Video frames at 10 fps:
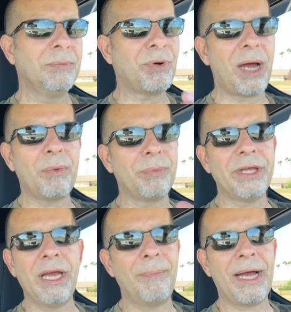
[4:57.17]

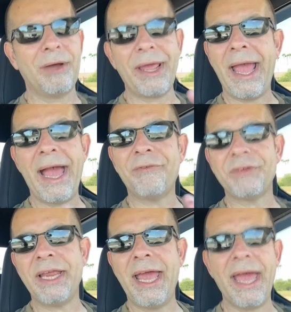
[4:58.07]
probably about half
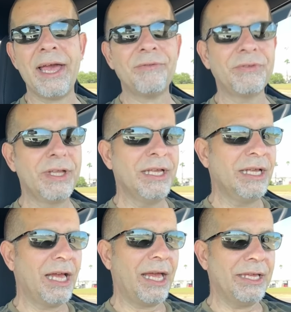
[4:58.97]
and half.
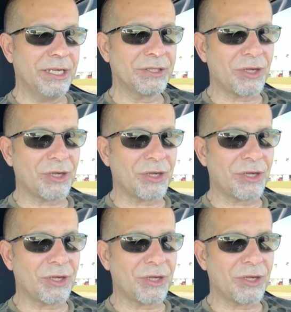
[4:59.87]
Uh, it is